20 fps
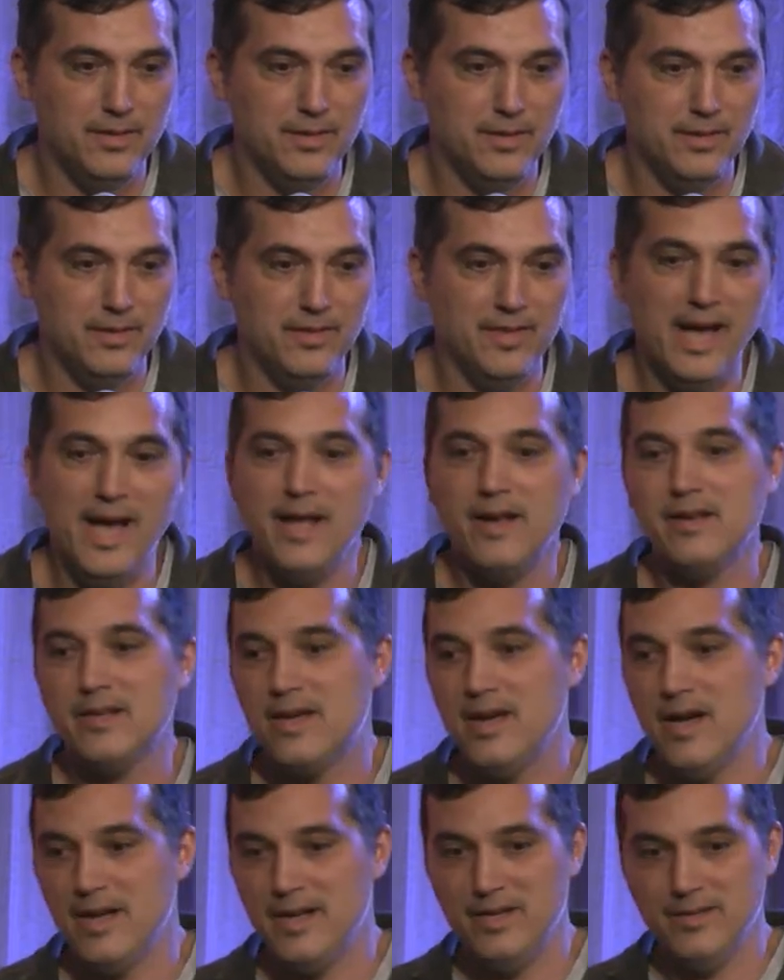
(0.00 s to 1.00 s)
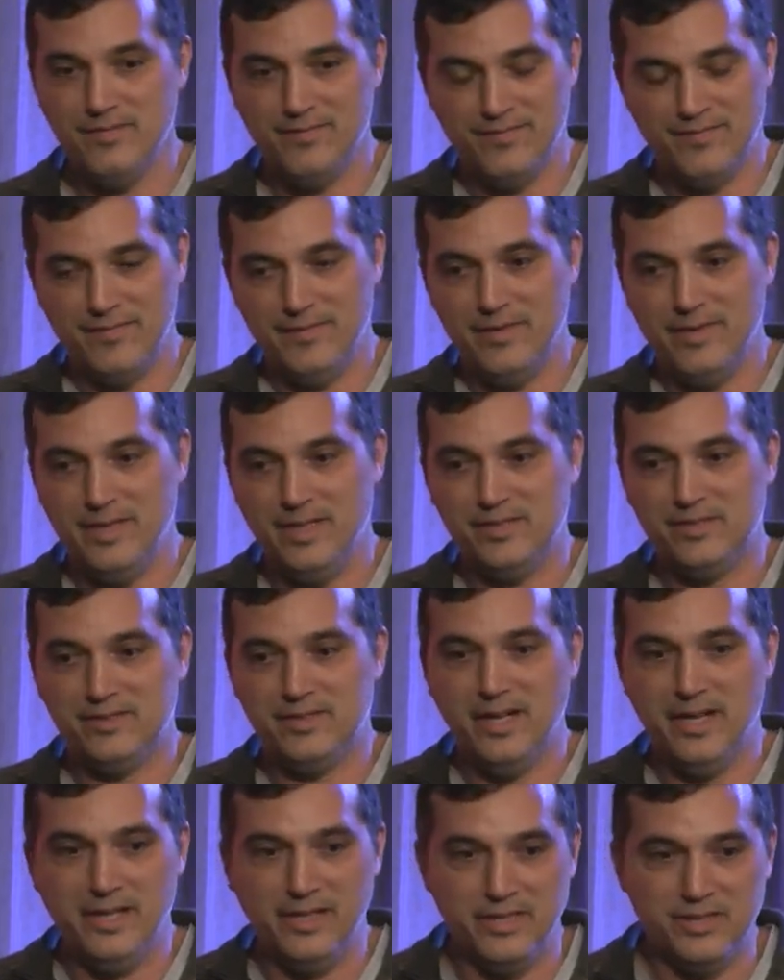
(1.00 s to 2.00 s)
that kind of is
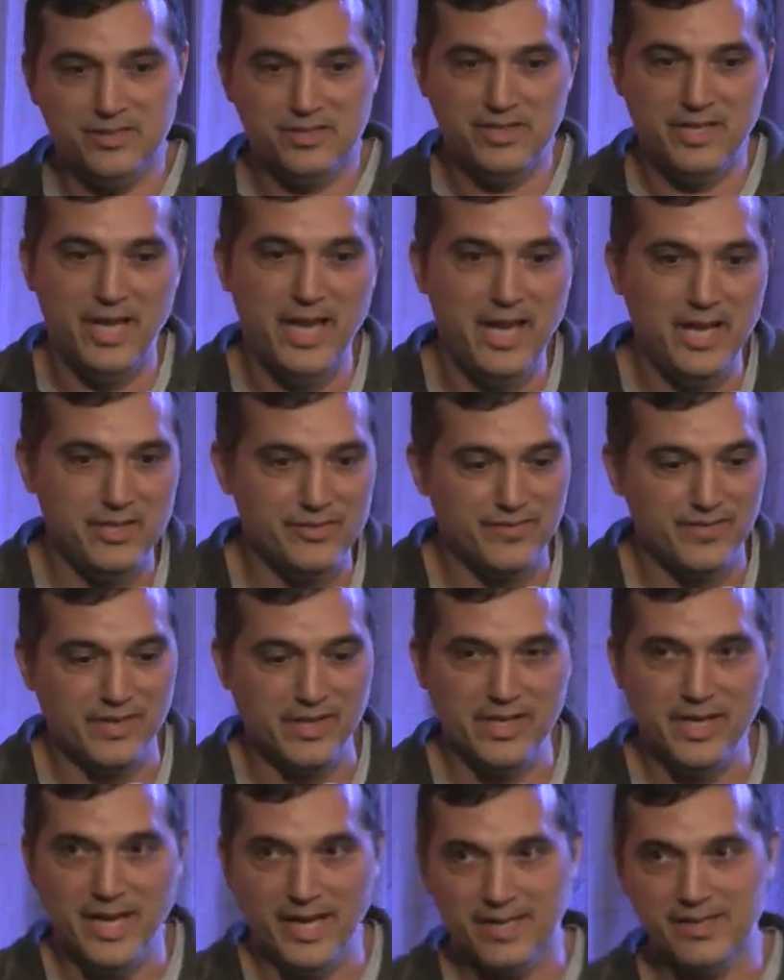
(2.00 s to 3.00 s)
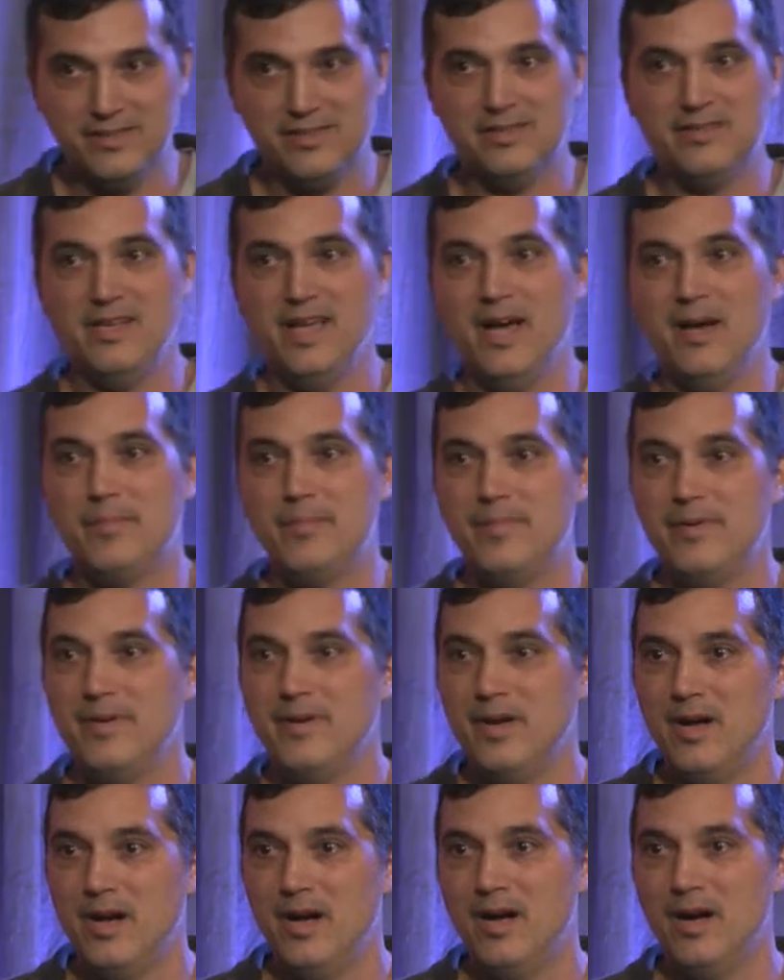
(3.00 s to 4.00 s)
setting the stage for the next step,
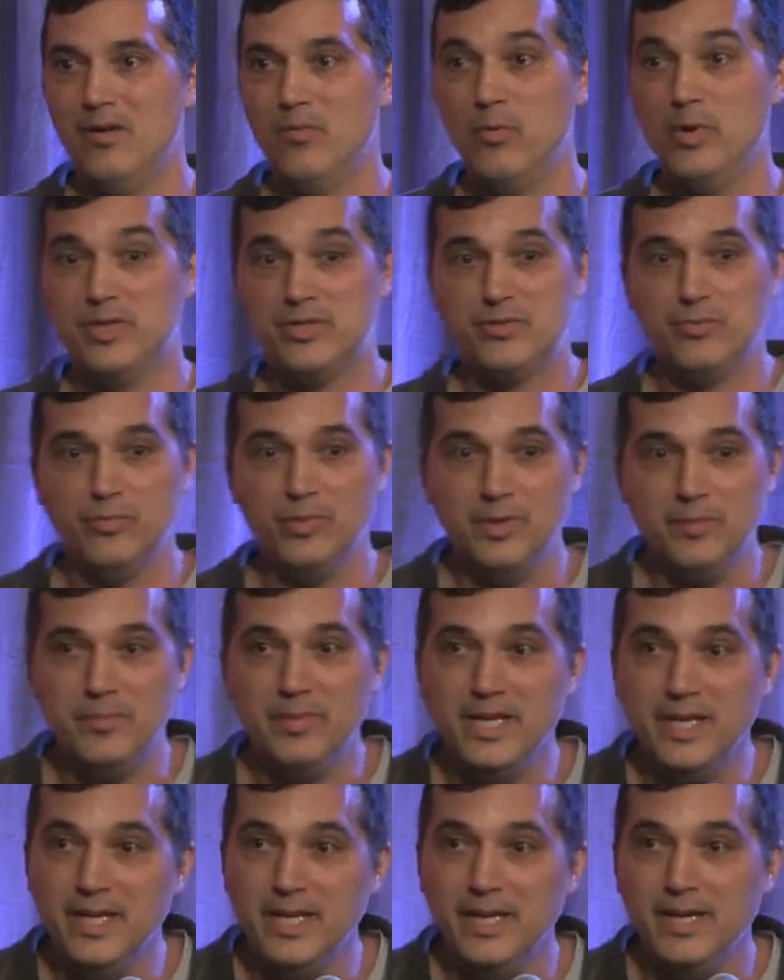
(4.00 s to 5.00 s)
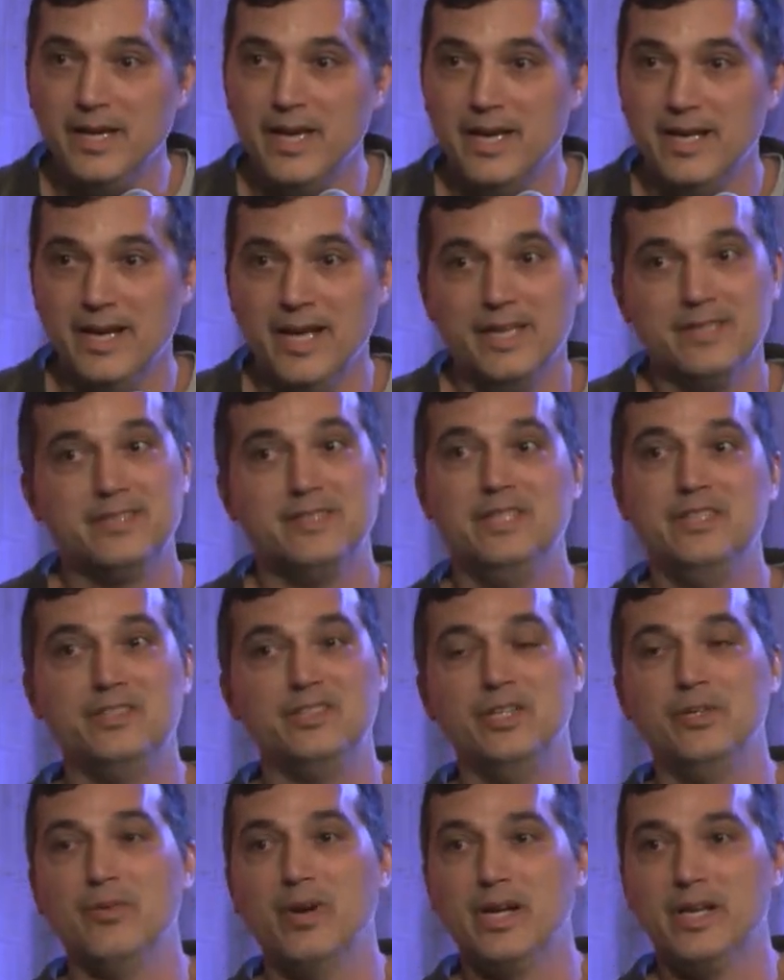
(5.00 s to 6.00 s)
which would be an
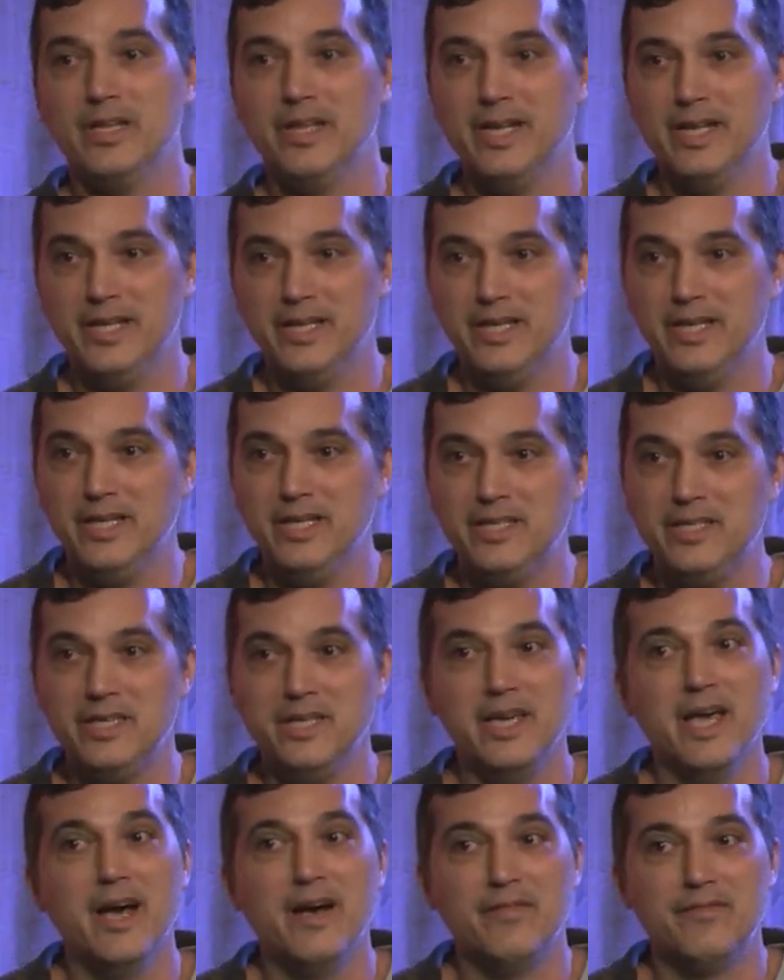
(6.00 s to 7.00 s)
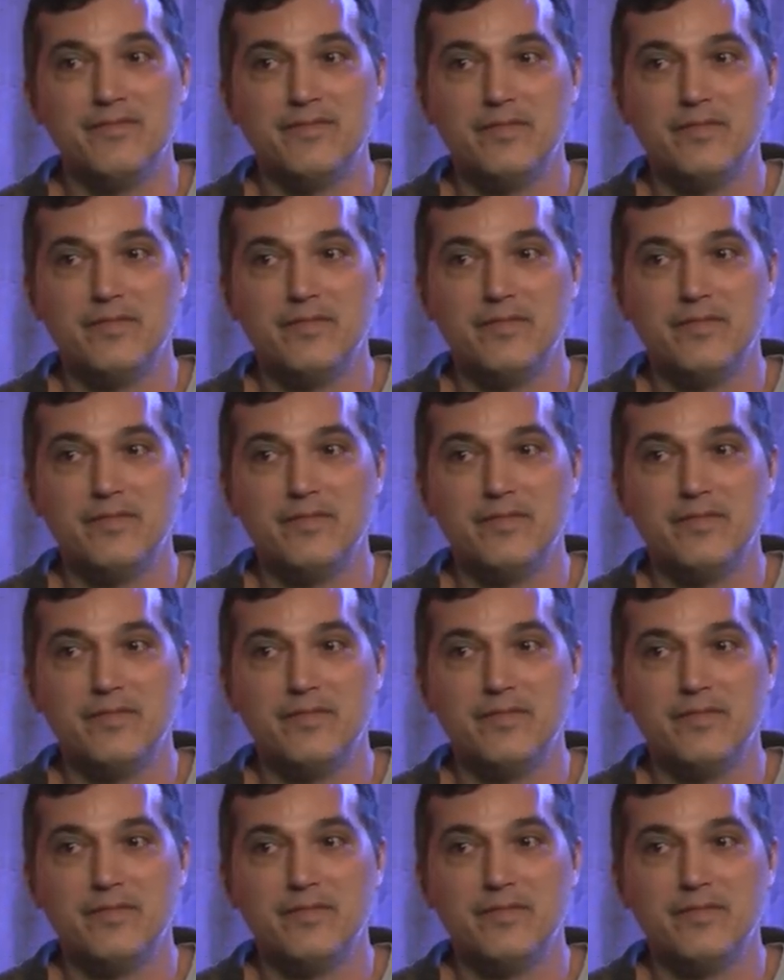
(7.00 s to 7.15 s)
SEC-regulated ETF.